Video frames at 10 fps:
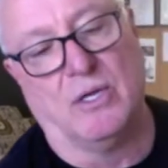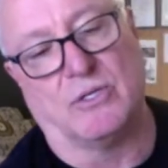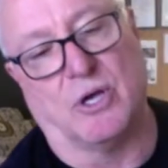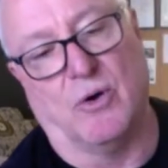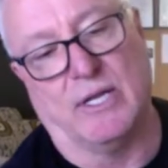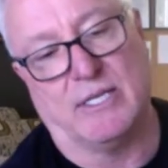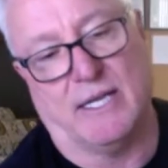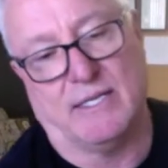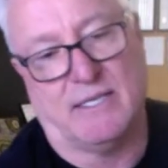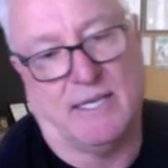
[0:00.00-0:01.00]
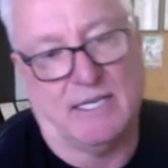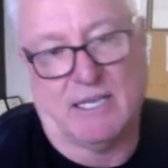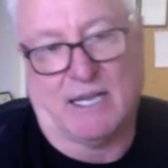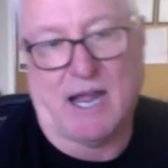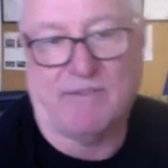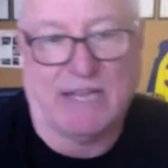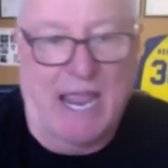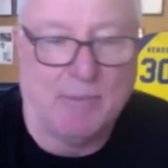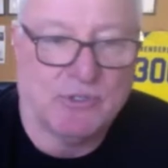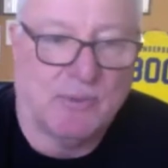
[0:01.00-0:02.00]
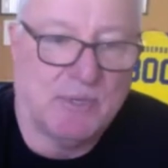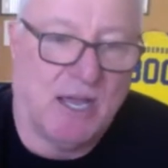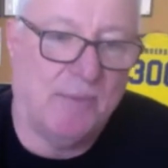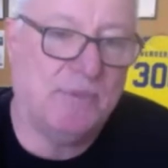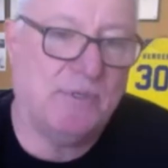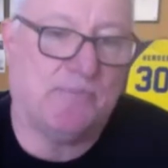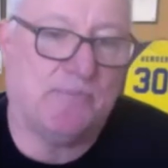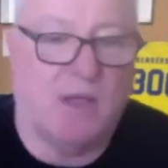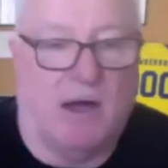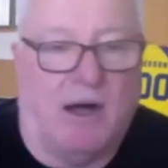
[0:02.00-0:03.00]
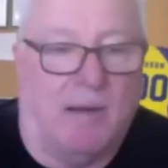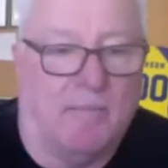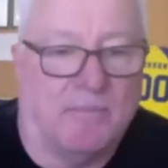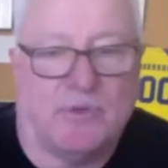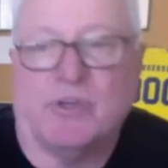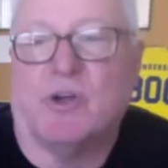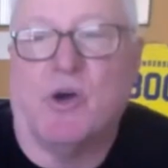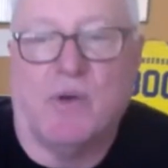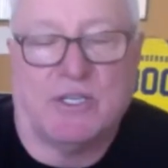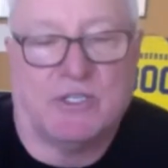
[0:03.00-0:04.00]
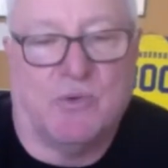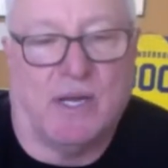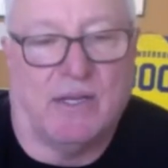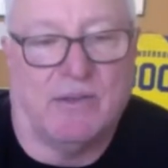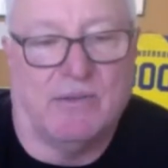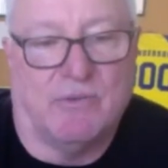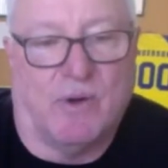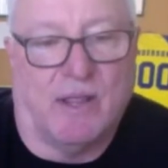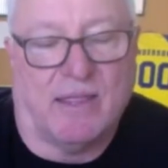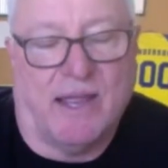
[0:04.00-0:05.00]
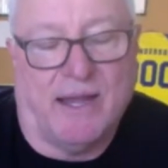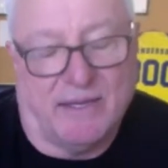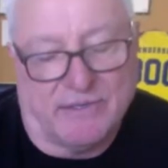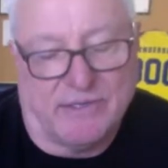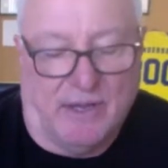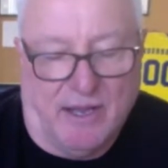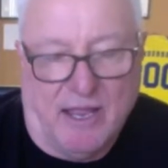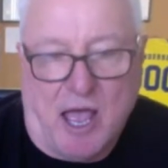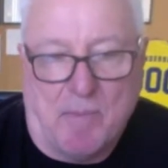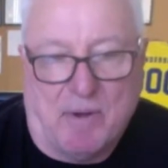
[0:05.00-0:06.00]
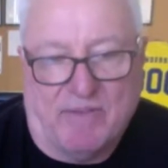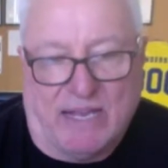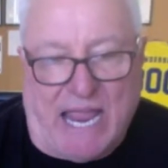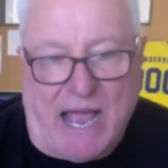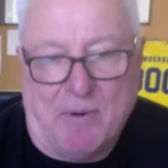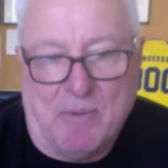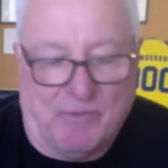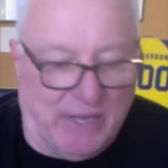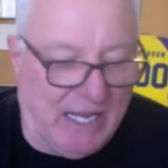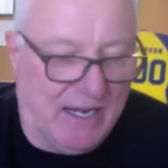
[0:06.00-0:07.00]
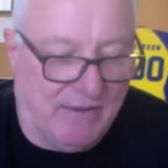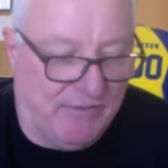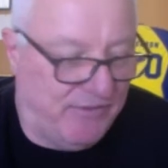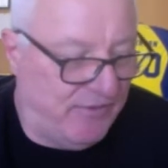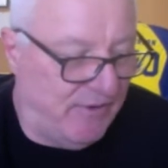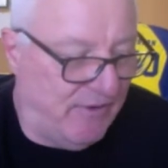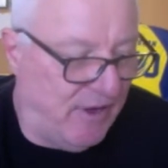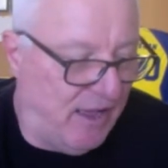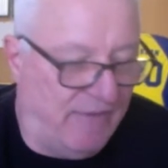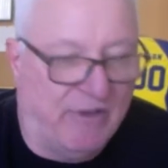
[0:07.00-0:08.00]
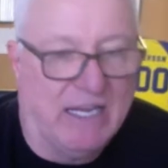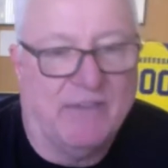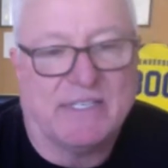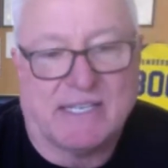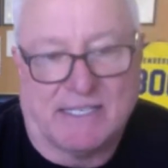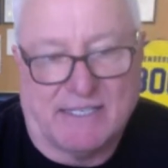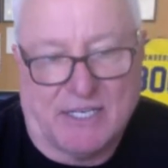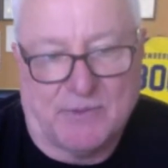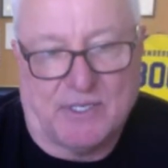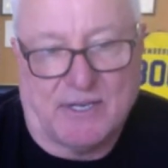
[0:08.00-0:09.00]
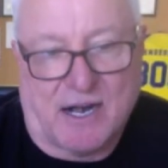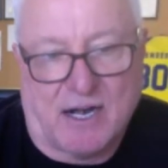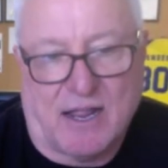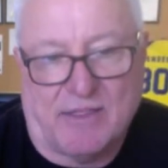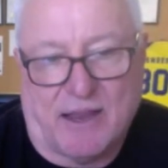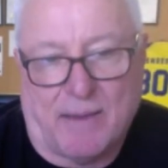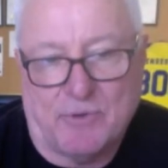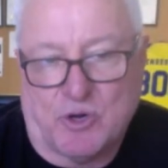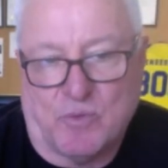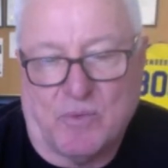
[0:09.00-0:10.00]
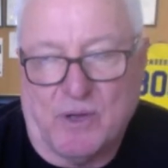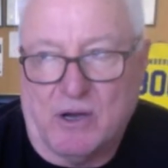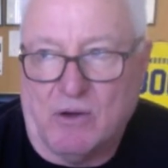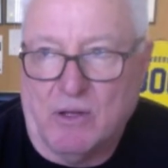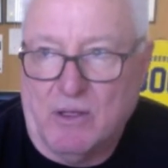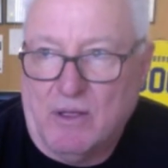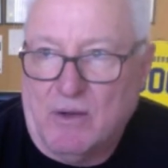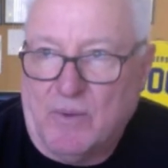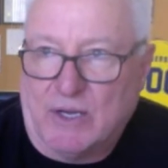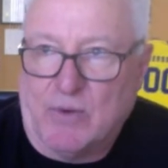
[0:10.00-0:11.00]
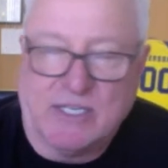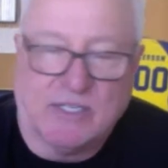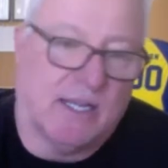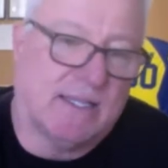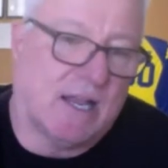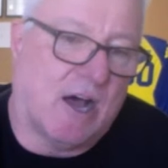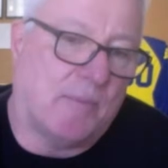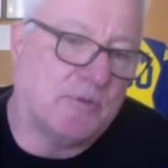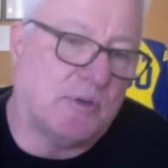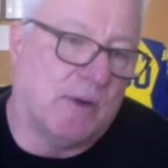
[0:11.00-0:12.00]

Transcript: So it's kind of a gamble sometimes. So your OS 2020 thing is a bit of a gamble, but if we get enough of success with the tire, and I'm sure we will, we can always look at that option.